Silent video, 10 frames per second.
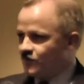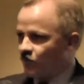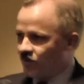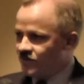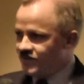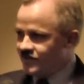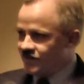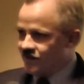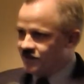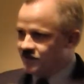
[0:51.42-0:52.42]
But one thing
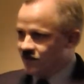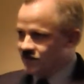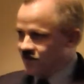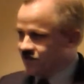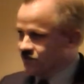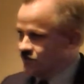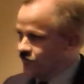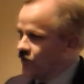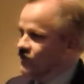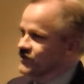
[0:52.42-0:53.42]
that I, I like to
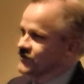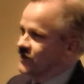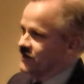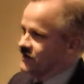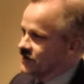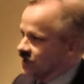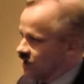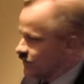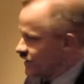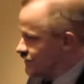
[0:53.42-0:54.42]
focus on in the
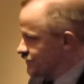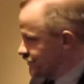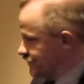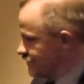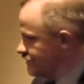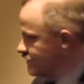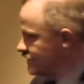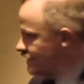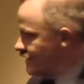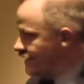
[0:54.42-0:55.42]
comments
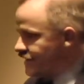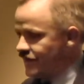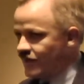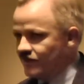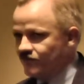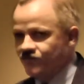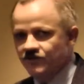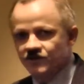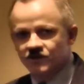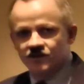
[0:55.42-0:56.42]
that I have
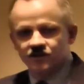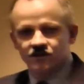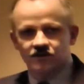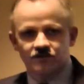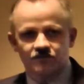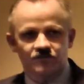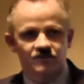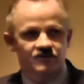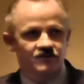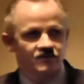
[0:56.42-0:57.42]
um,
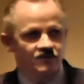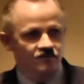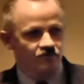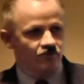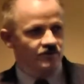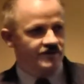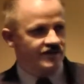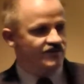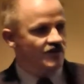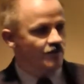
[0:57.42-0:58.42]
for the
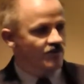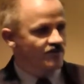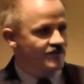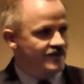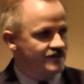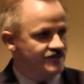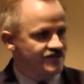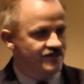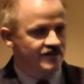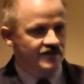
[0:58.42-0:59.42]
next couple of
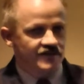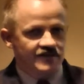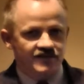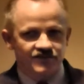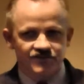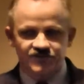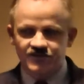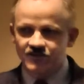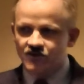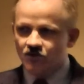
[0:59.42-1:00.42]
minutes
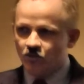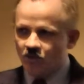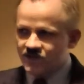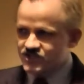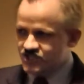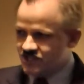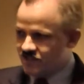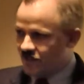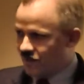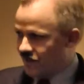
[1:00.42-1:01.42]
is what
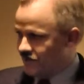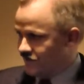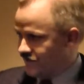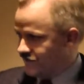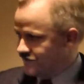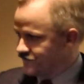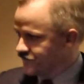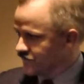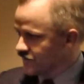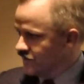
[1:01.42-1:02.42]
she highlighted.
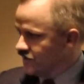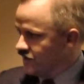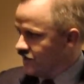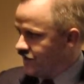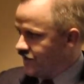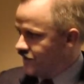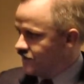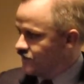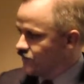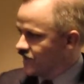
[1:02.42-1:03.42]

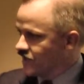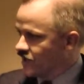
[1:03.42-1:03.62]
And my